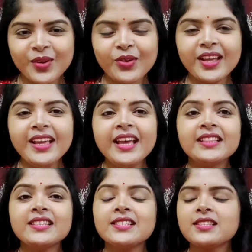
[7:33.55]
Okay,
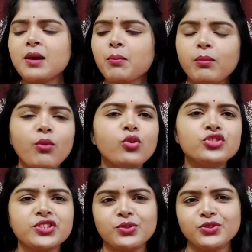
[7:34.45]
this is the
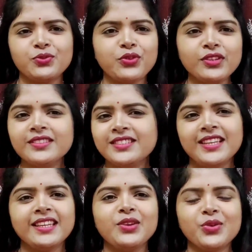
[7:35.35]
most useful
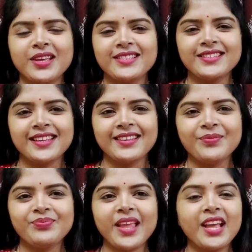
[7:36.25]
trick you can say,
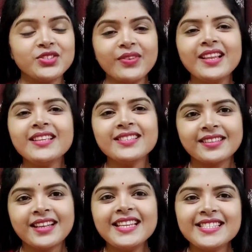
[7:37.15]
as well as
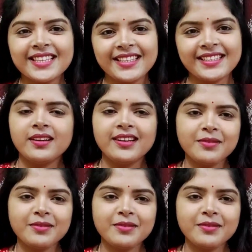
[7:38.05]
listening.